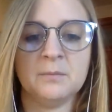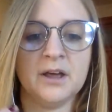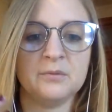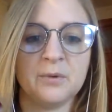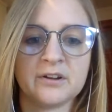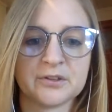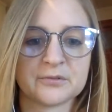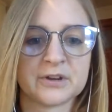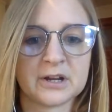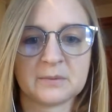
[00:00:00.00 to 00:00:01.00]
But one
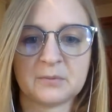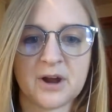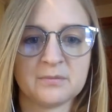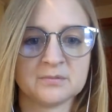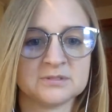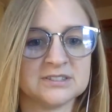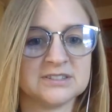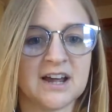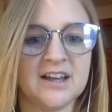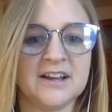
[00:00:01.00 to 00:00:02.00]
of the really big problems
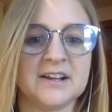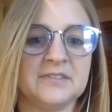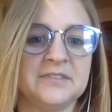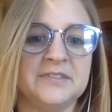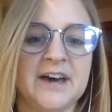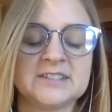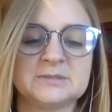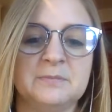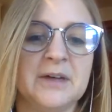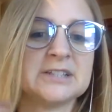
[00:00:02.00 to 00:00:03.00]
is that
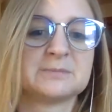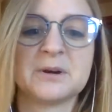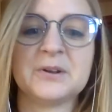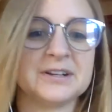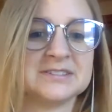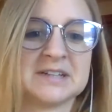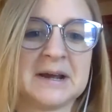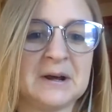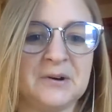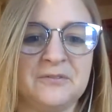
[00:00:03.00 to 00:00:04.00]
that's built
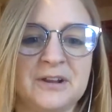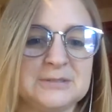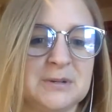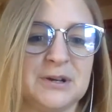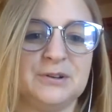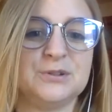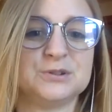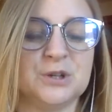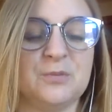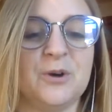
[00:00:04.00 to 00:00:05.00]
into how Facebook and
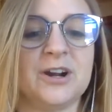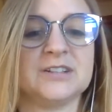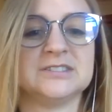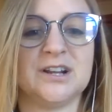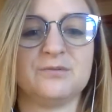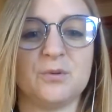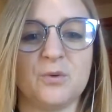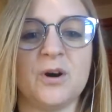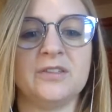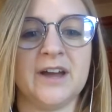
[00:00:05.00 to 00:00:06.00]
YouTube work, because they
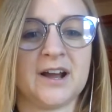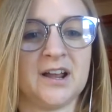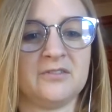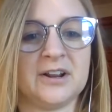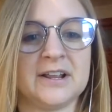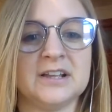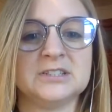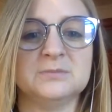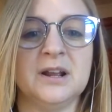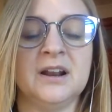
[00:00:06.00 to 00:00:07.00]
reward that kind of
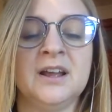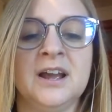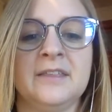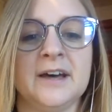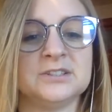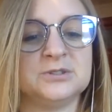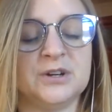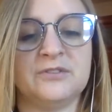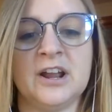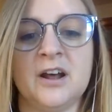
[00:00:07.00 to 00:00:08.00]
engagement
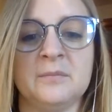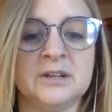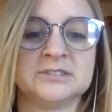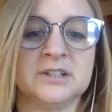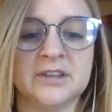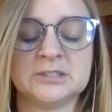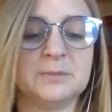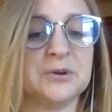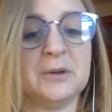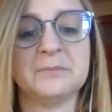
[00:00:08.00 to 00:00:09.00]
that's driven on
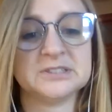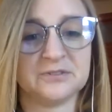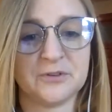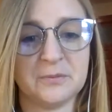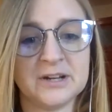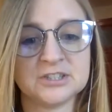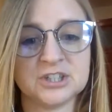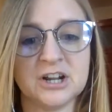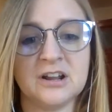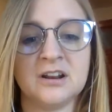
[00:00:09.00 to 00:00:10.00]
that's built on
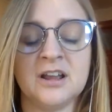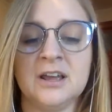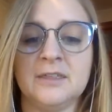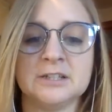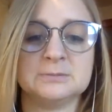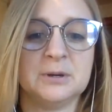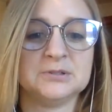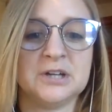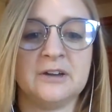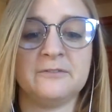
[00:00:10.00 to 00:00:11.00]
misinformation, that's
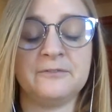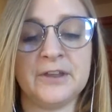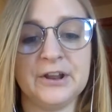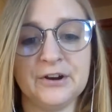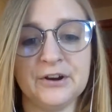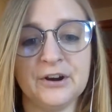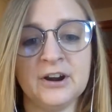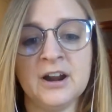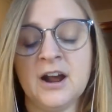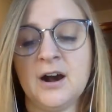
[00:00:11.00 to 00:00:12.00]
built on
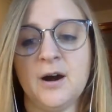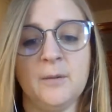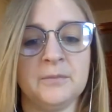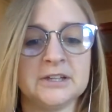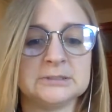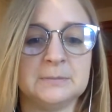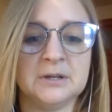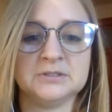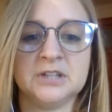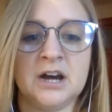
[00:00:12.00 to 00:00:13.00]
fear, that's
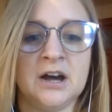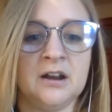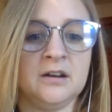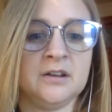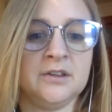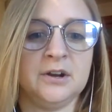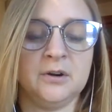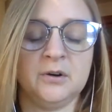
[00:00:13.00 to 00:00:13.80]
built on